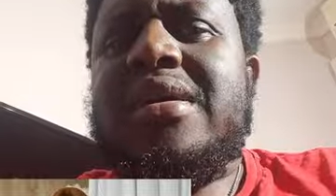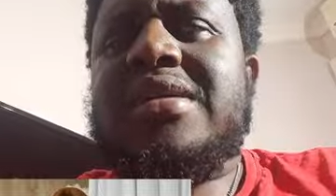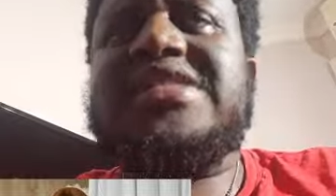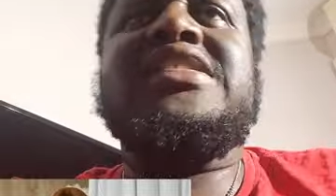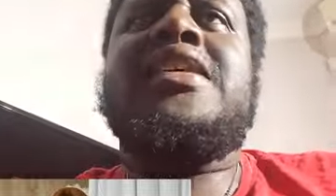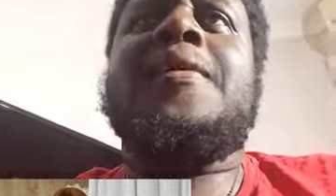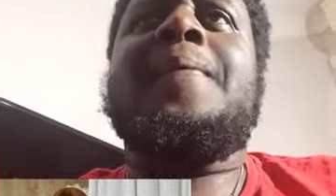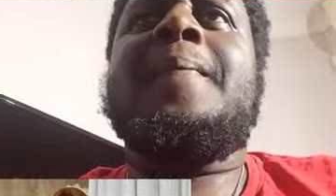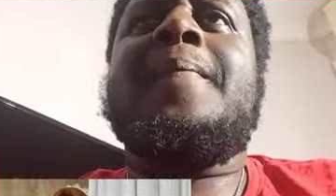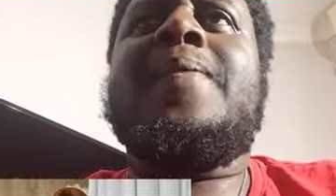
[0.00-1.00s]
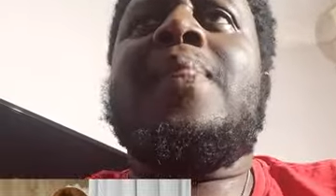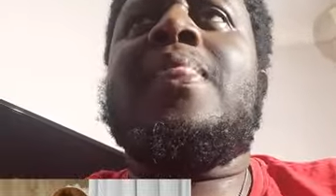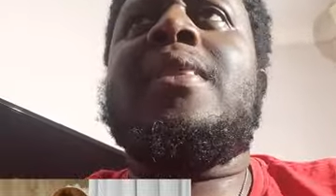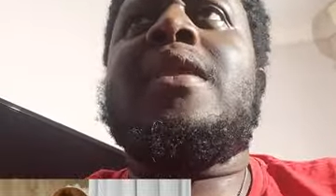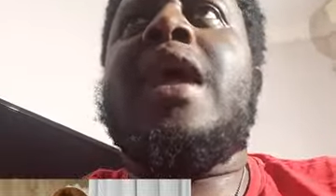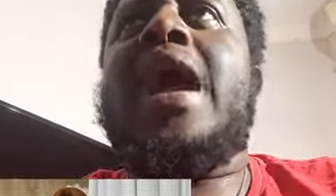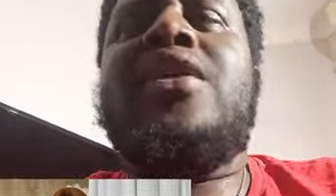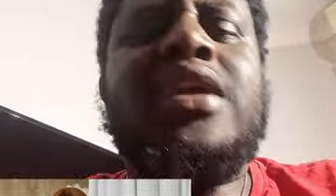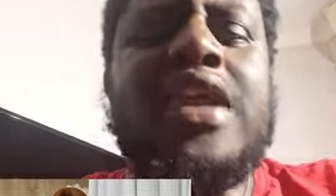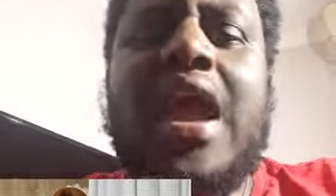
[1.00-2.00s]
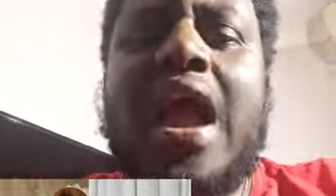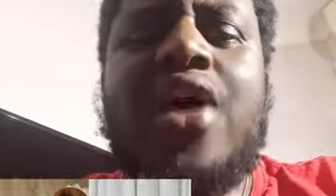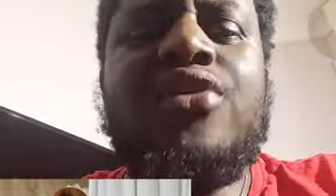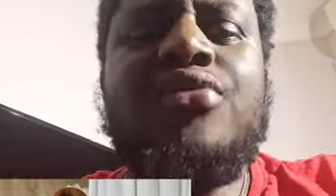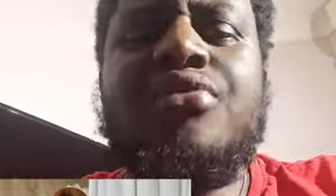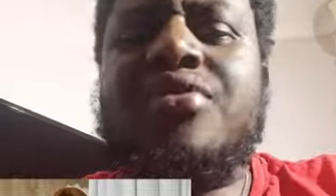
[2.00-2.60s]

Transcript: See, I don't care how